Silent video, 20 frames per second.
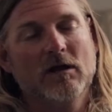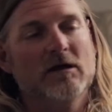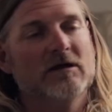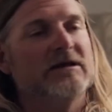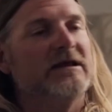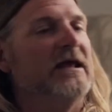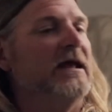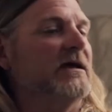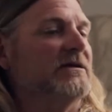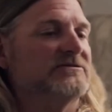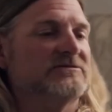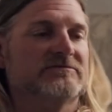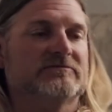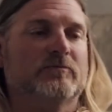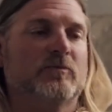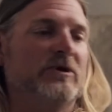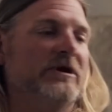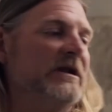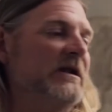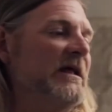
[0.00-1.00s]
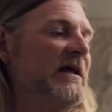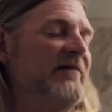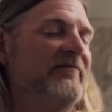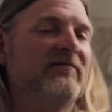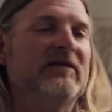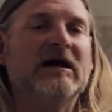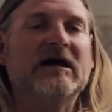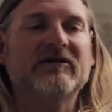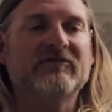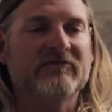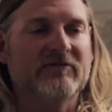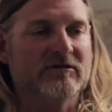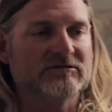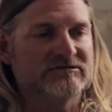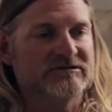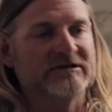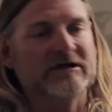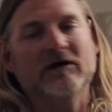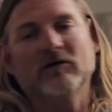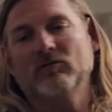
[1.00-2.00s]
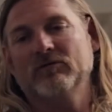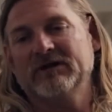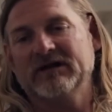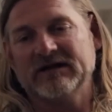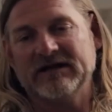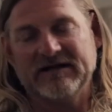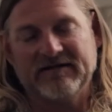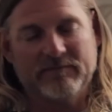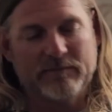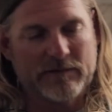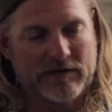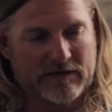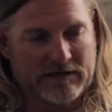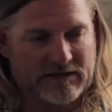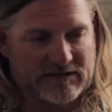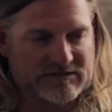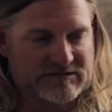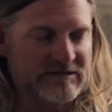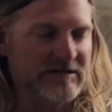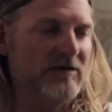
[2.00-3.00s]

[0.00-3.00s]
Yes, we didn't have line trucks. No, we didn't have buckets.